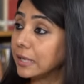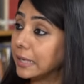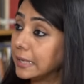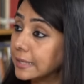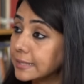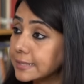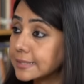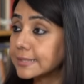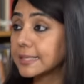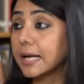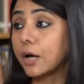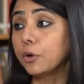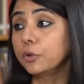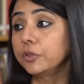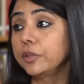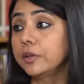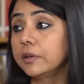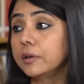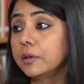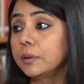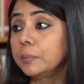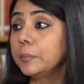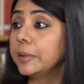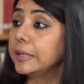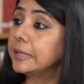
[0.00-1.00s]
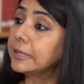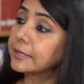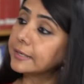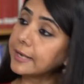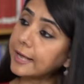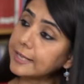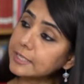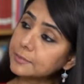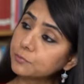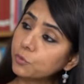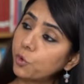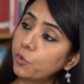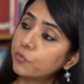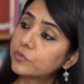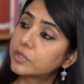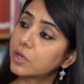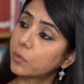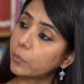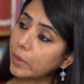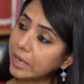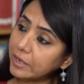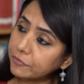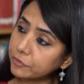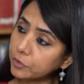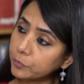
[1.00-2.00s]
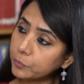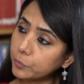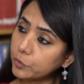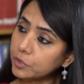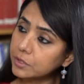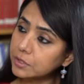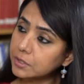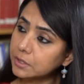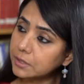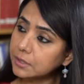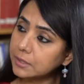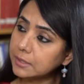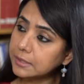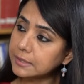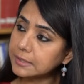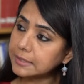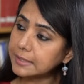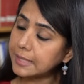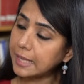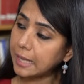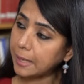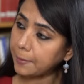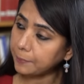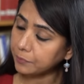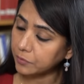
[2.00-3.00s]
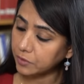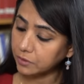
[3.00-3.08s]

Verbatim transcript: in Saudi Arabia, and it has moved away from political Islam.